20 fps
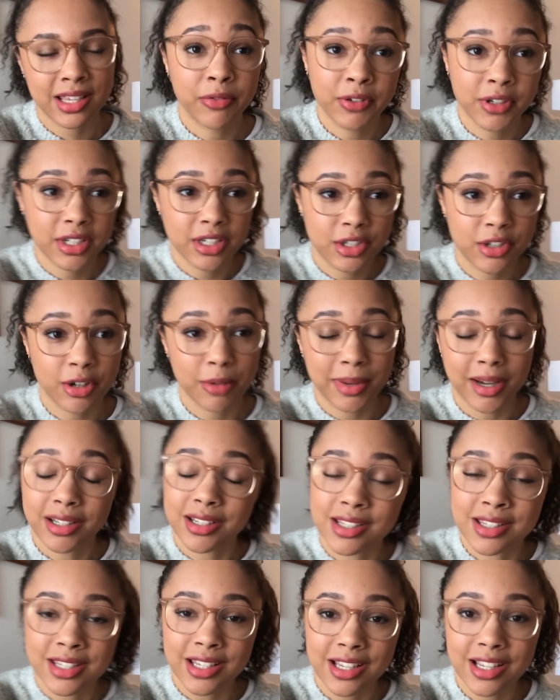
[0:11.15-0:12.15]
The footage you're about
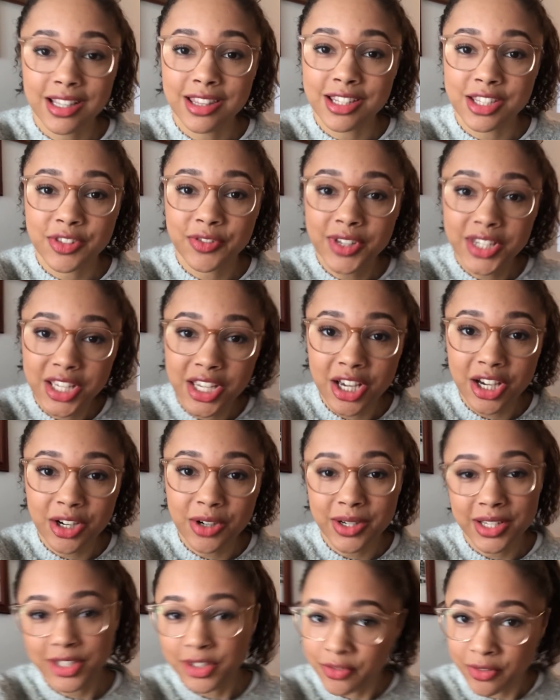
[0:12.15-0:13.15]
to see in this
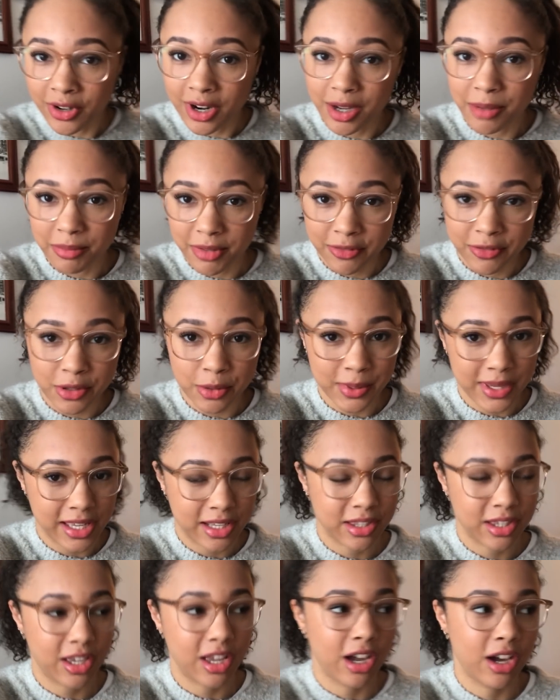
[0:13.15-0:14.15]
video is from a few
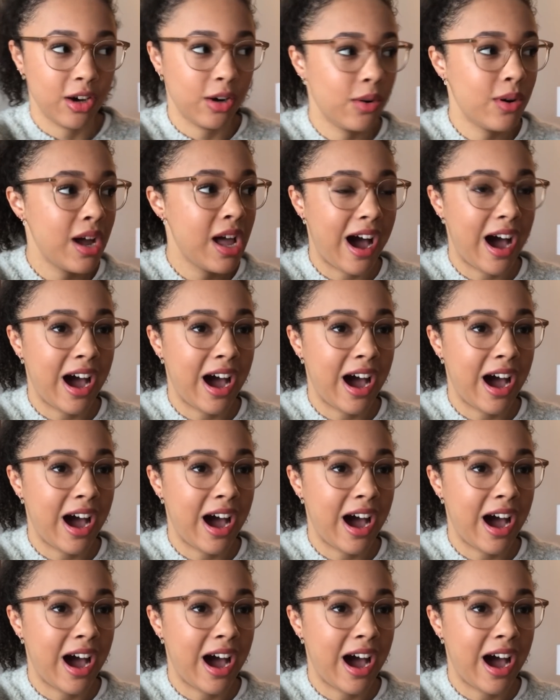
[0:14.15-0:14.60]
weeks ago.